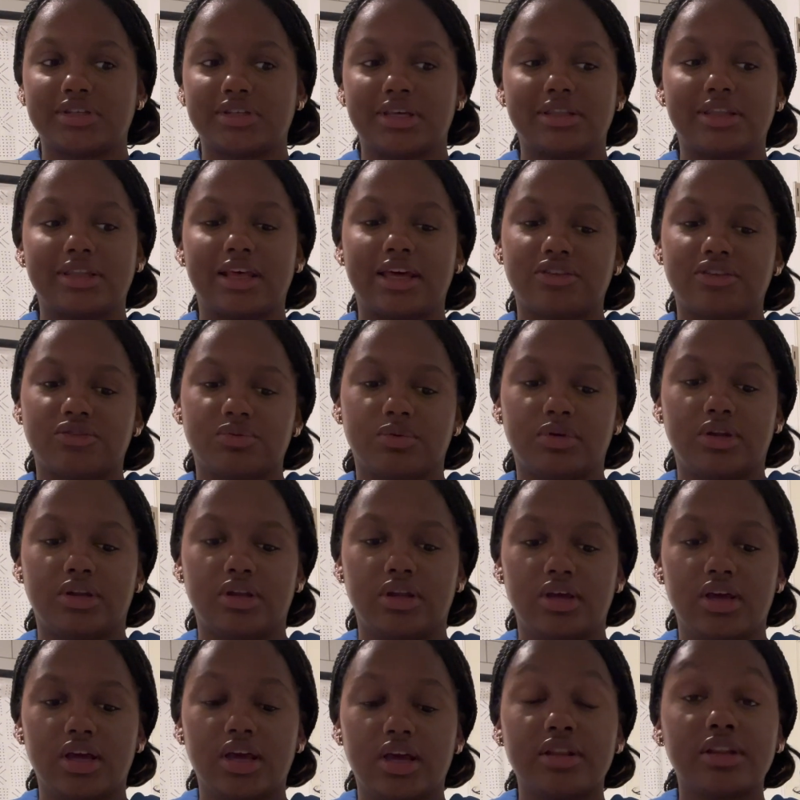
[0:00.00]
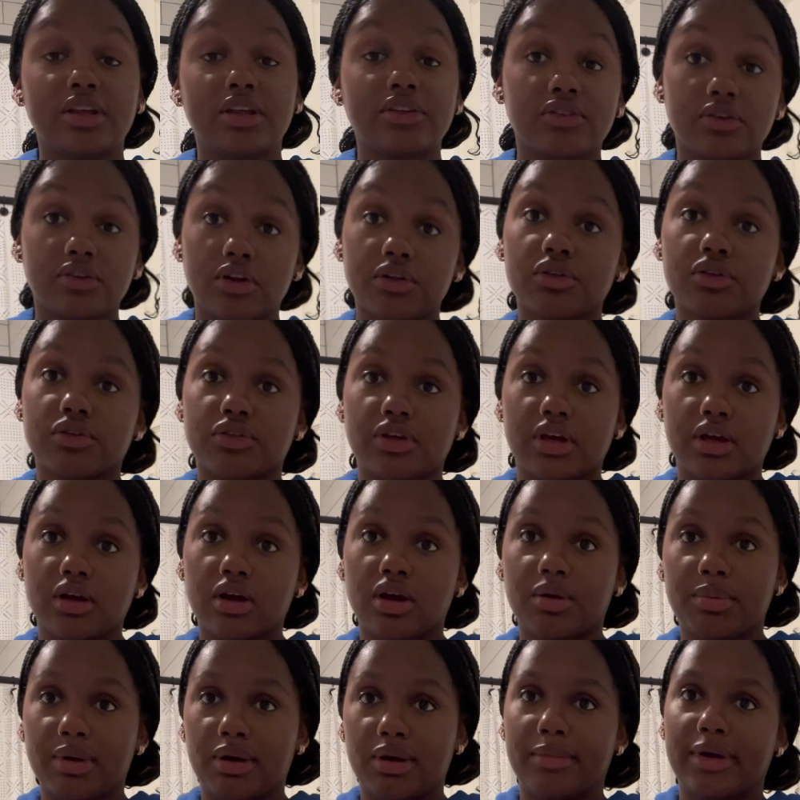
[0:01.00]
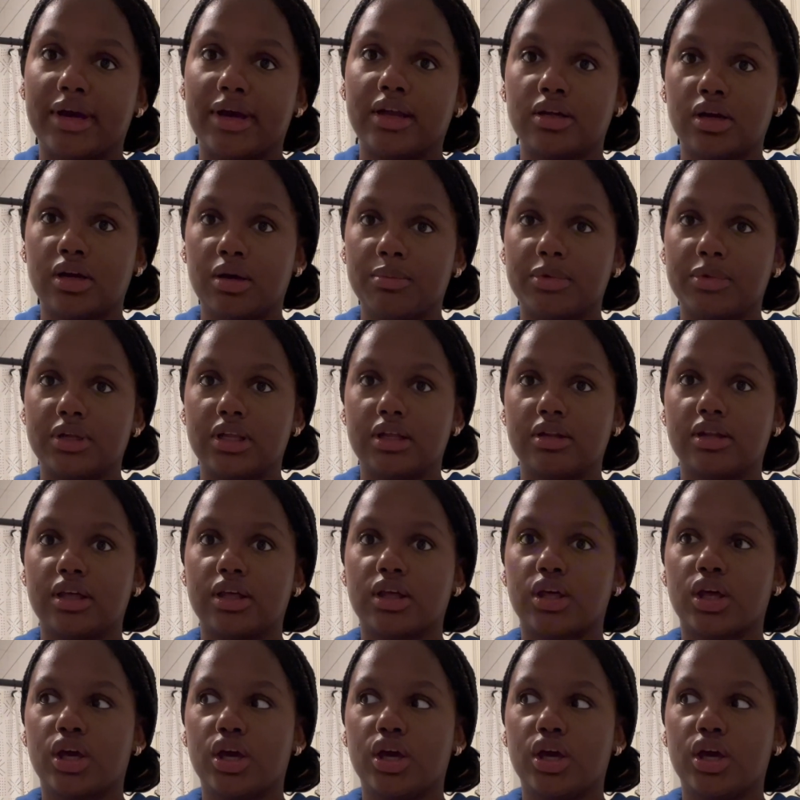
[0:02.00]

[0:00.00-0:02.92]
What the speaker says: And that's another thing about bad company. Like,